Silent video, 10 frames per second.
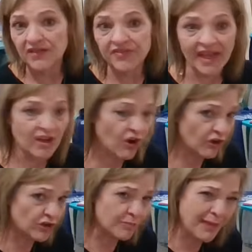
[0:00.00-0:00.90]
they call
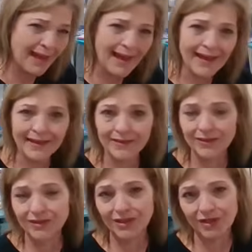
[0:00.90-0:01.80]
you back,
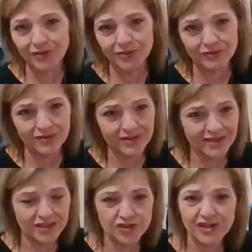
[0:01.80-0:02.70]
you
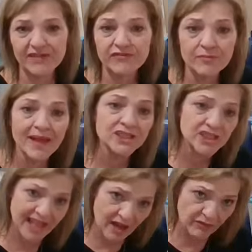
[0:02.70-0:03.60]
get your
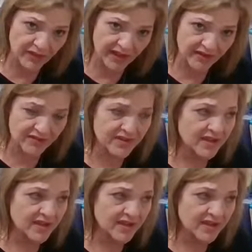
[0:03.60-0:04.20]
information out there,